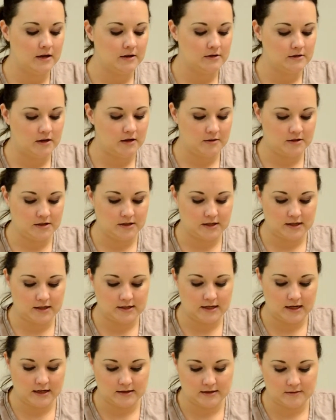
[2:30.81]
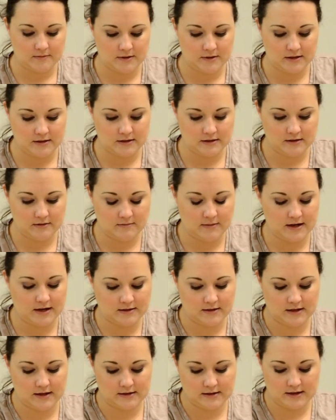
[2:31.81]
So I'm just going to take some pieces of
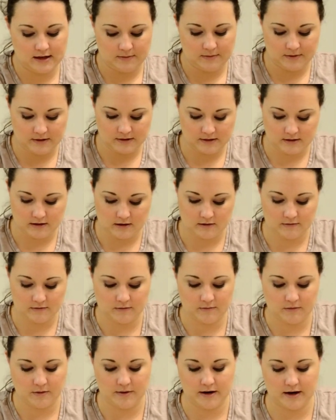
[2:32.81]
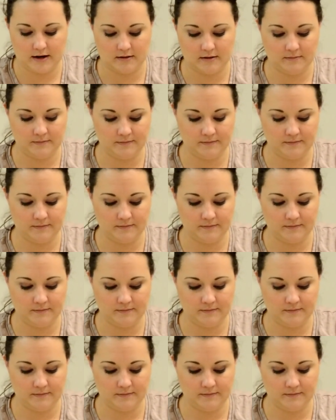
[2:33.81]
masking tape and start from the bottom.